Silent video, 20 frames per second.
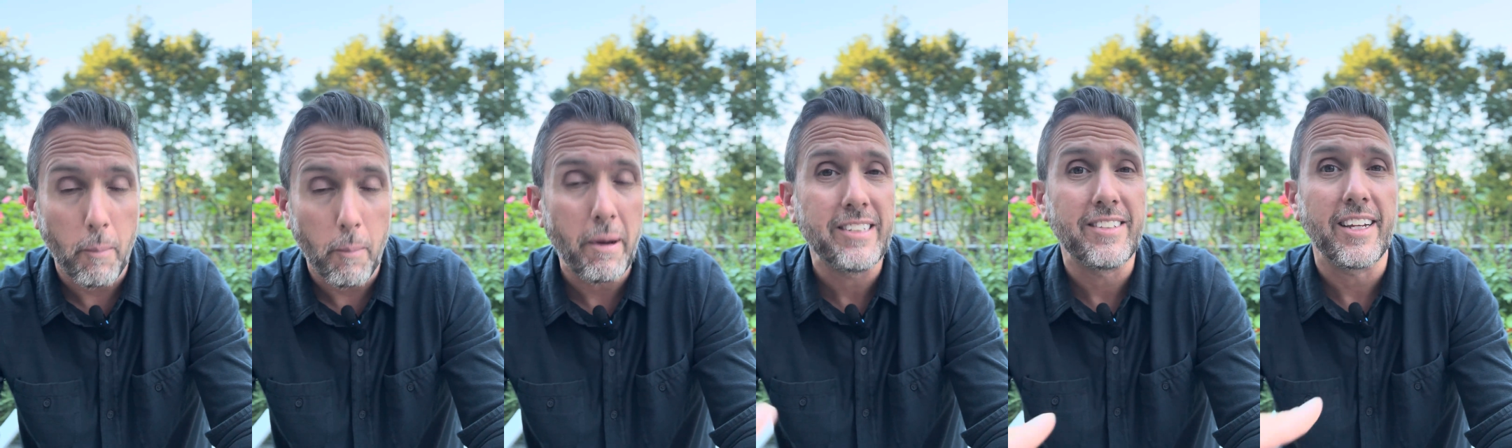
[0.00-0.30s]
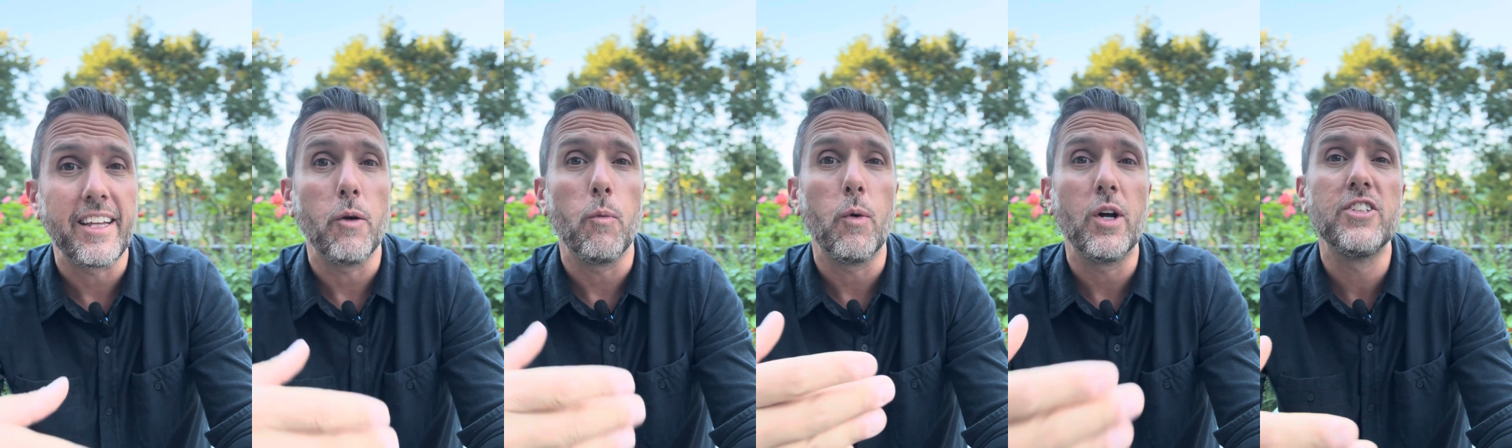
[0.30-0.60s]

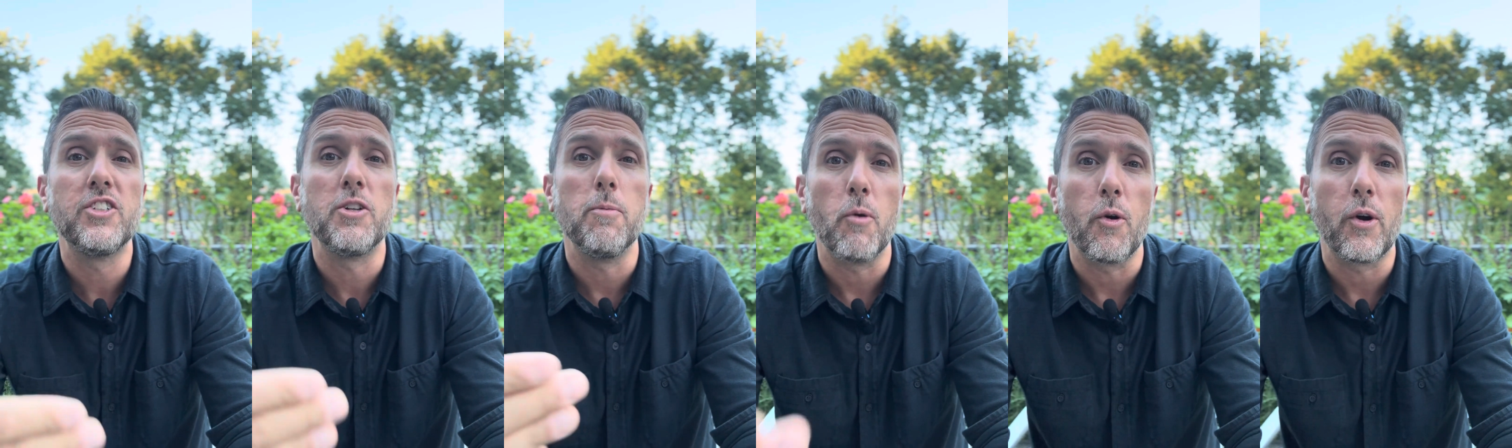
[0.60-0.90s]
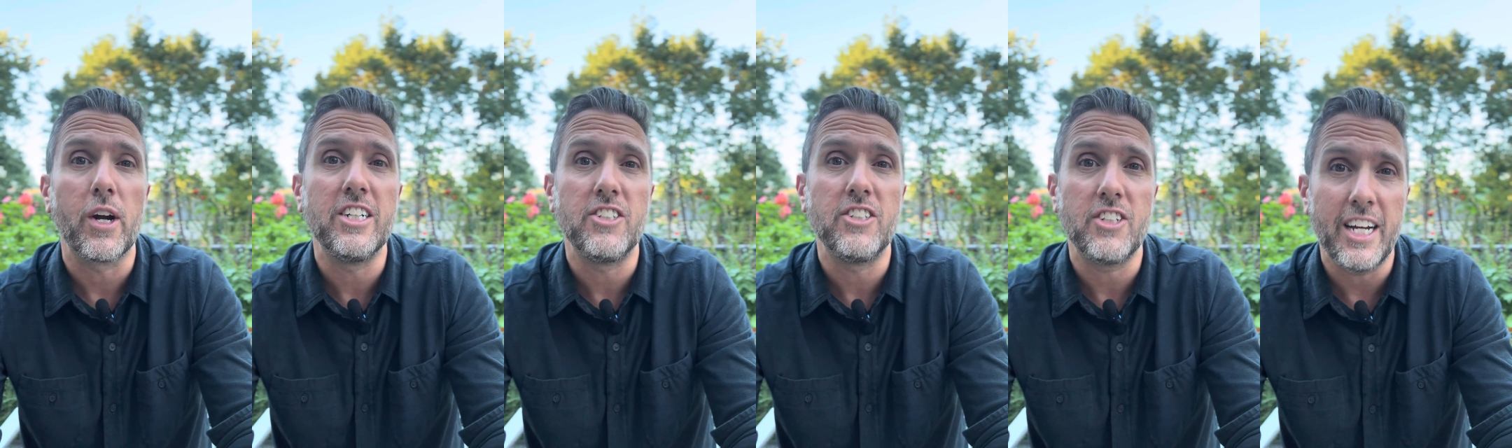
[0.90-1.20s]
Basically, what is the
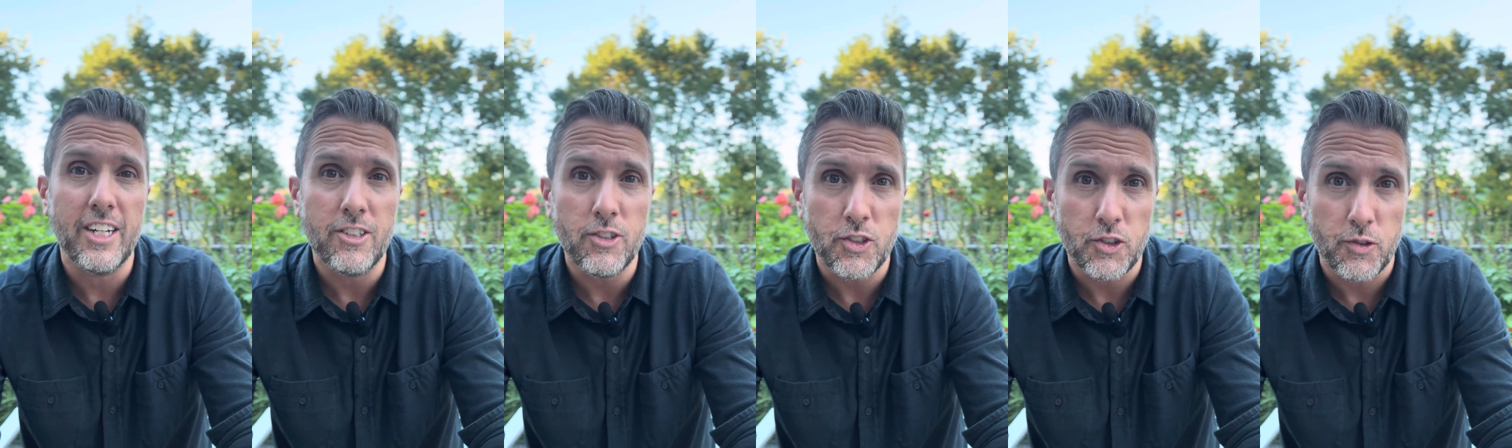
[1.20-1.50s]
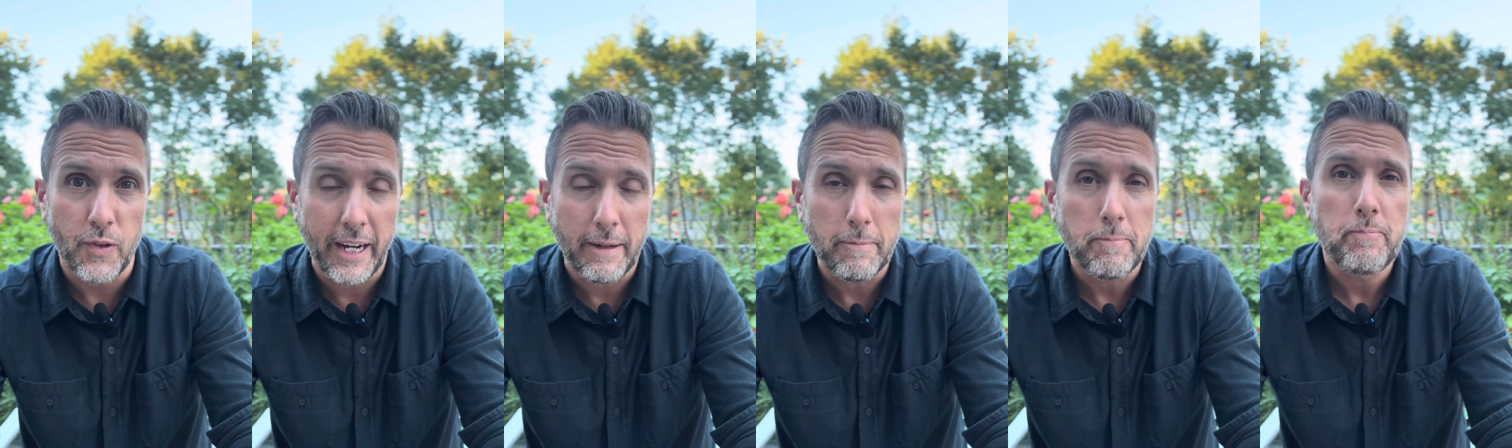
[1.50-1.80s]
mortgage interest
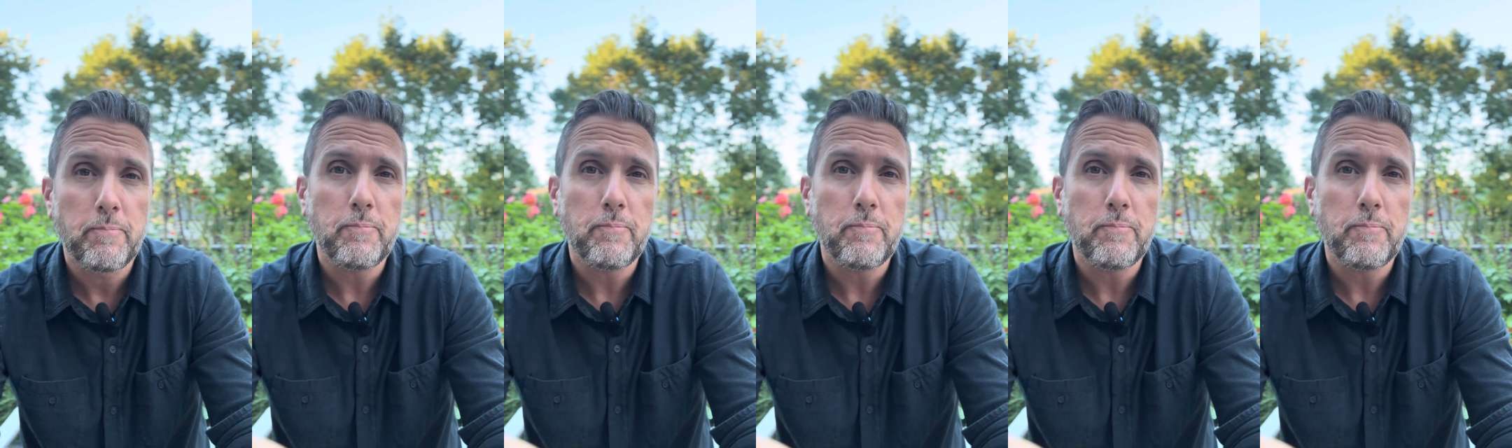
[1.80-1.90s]
rate?